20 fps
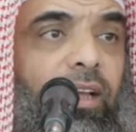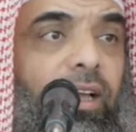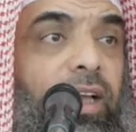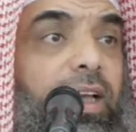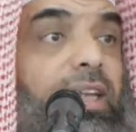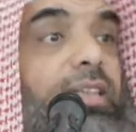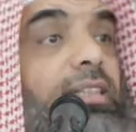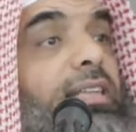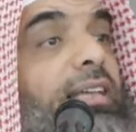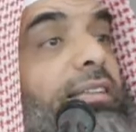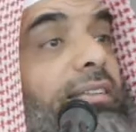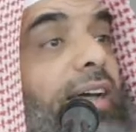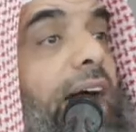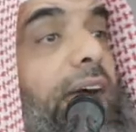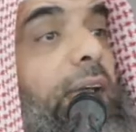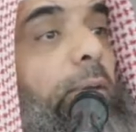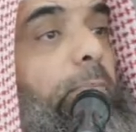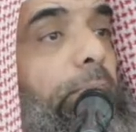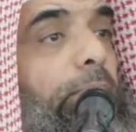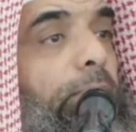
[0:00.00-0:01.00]
is the
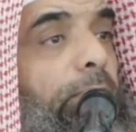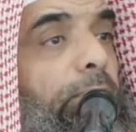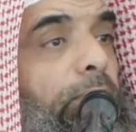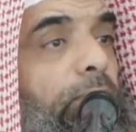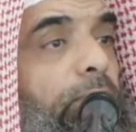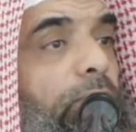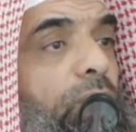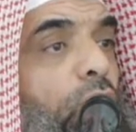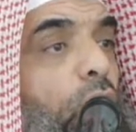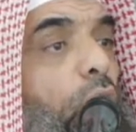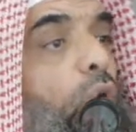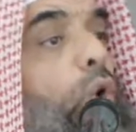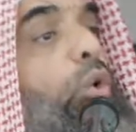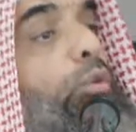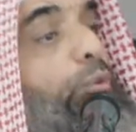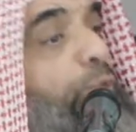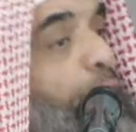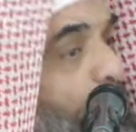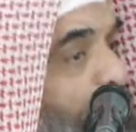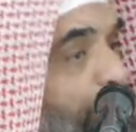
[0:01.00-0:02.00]
type who
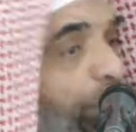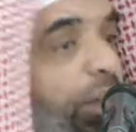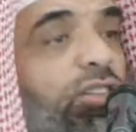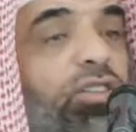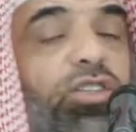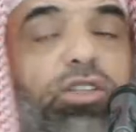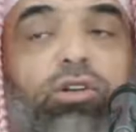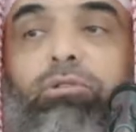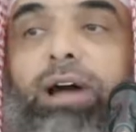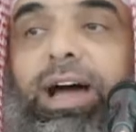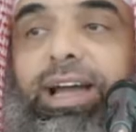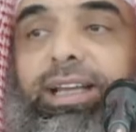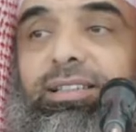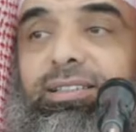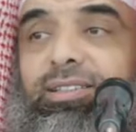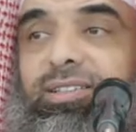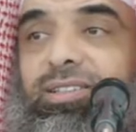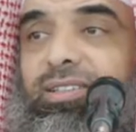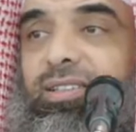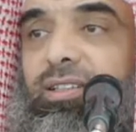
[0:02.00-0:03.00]
fulfills the
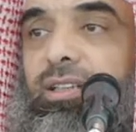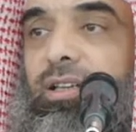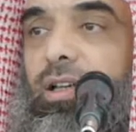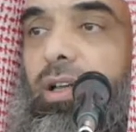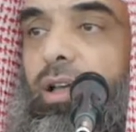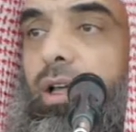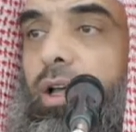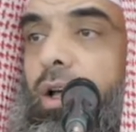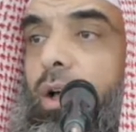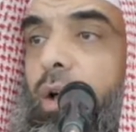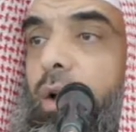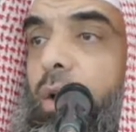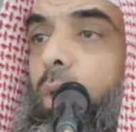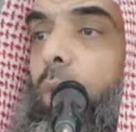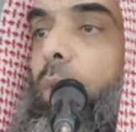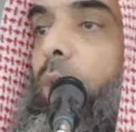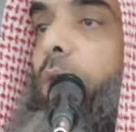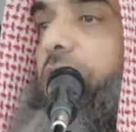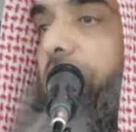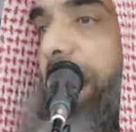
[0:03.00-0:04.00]
rights
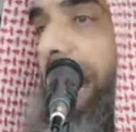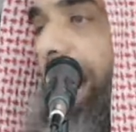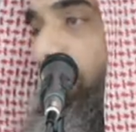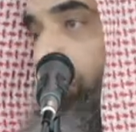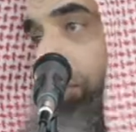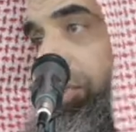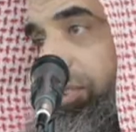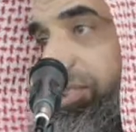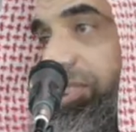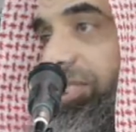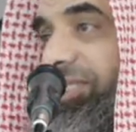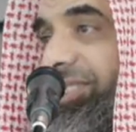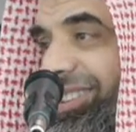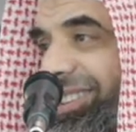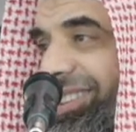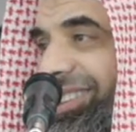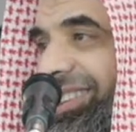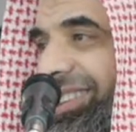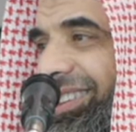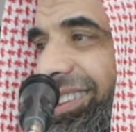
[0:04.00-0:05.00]
without
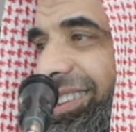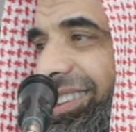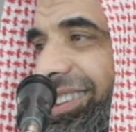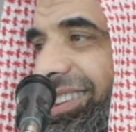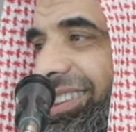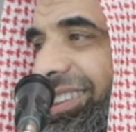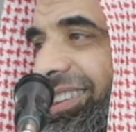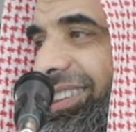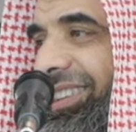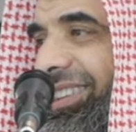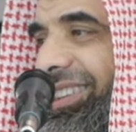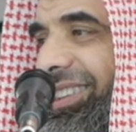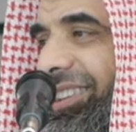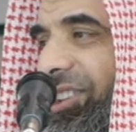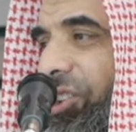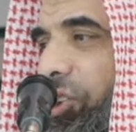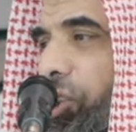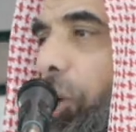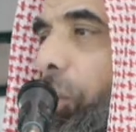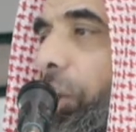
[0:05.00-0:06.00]

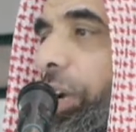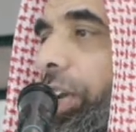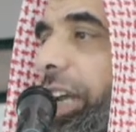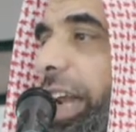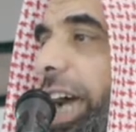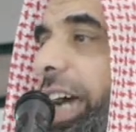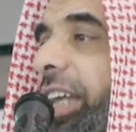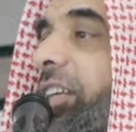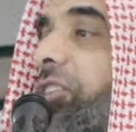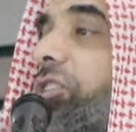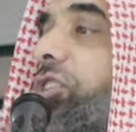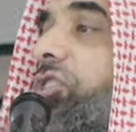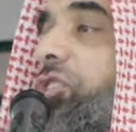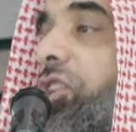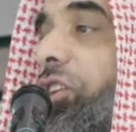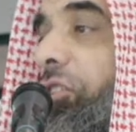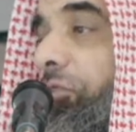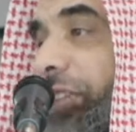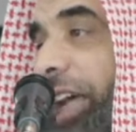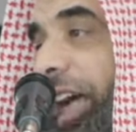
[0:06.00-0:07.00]
showing any
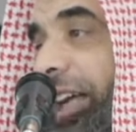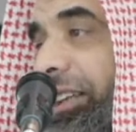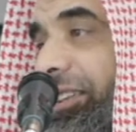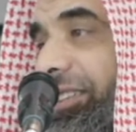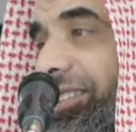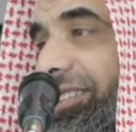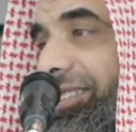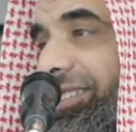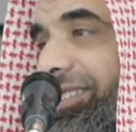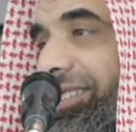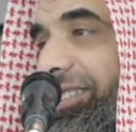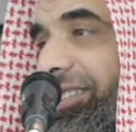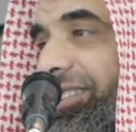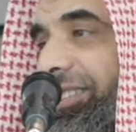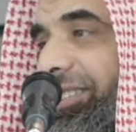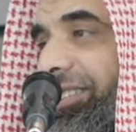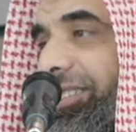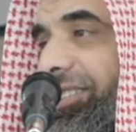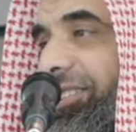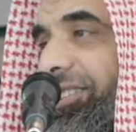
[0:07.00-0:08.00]
discontent
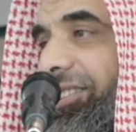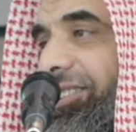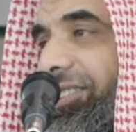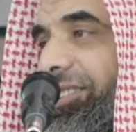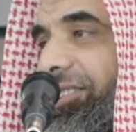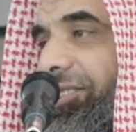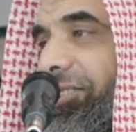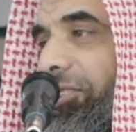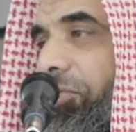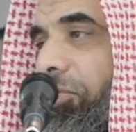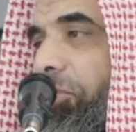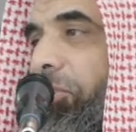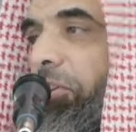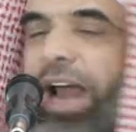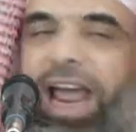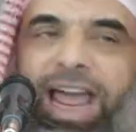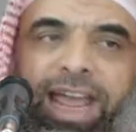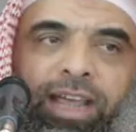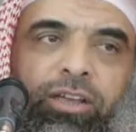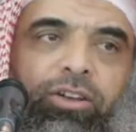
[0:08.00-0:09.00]

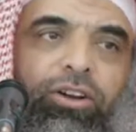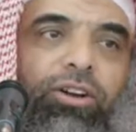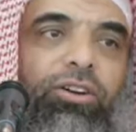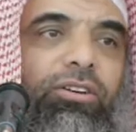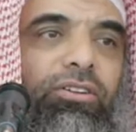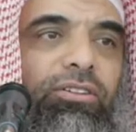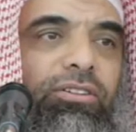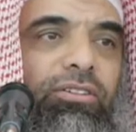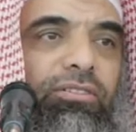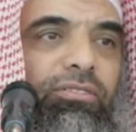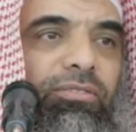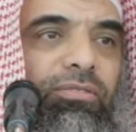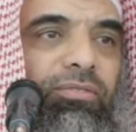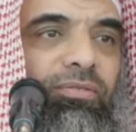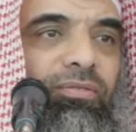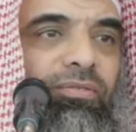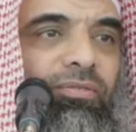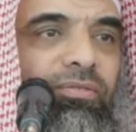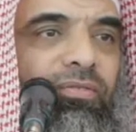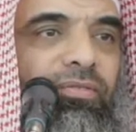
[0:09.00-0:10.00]
or anger,
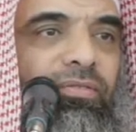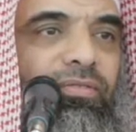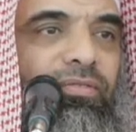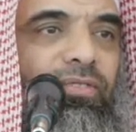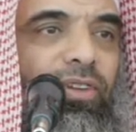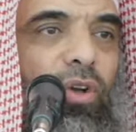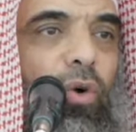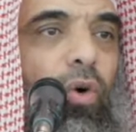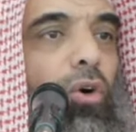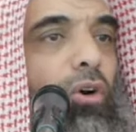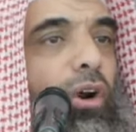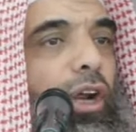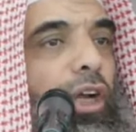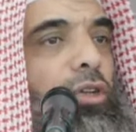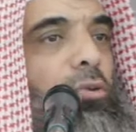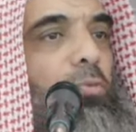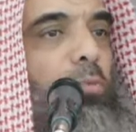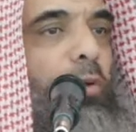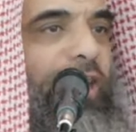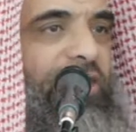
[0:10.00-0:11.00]
or
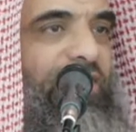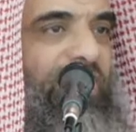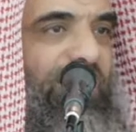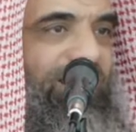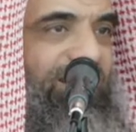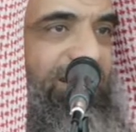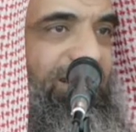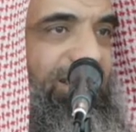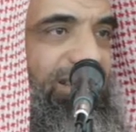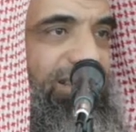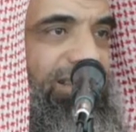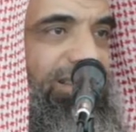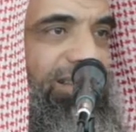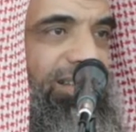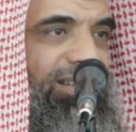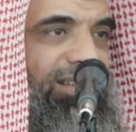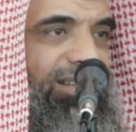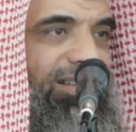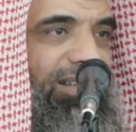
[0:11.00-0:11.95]
expresses